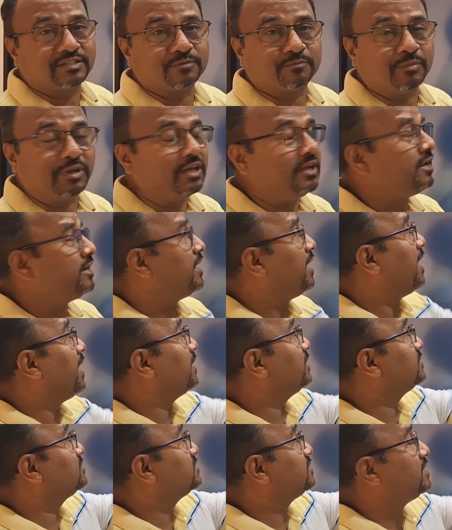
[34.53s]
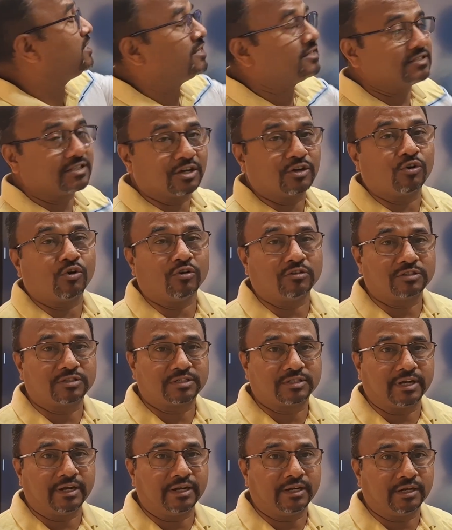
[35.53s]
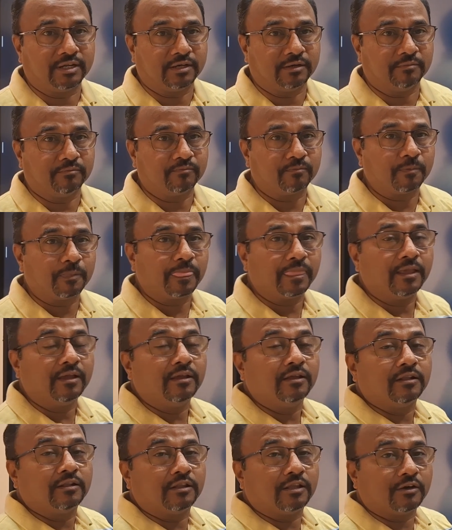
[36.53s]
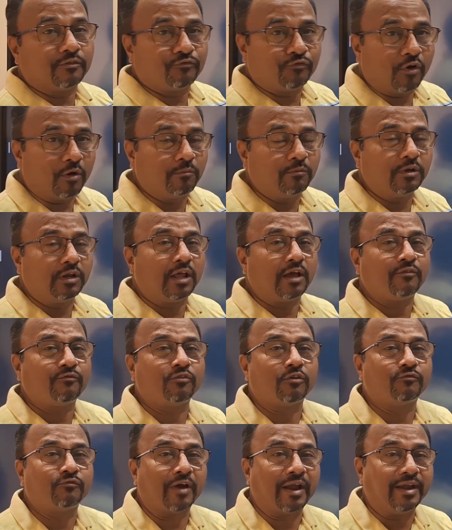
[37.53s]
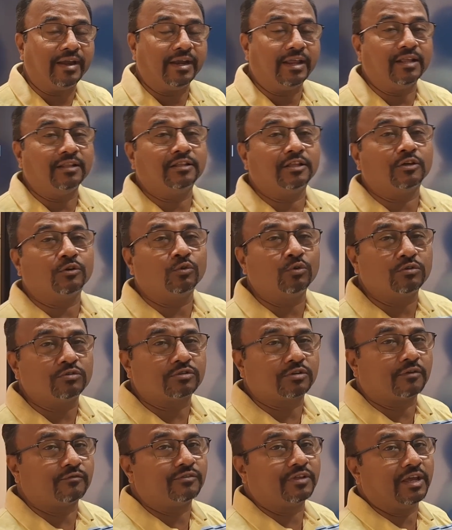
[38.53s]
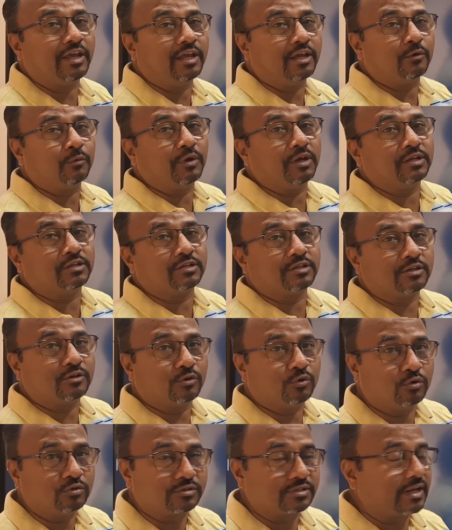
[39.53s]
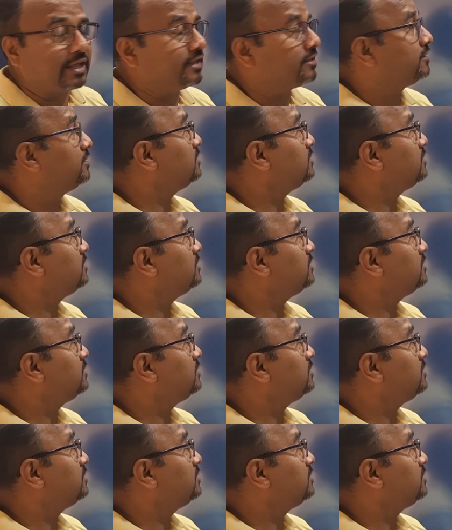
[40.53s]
is b, and c is the constant term. The formula for finding the roots of the equation goes like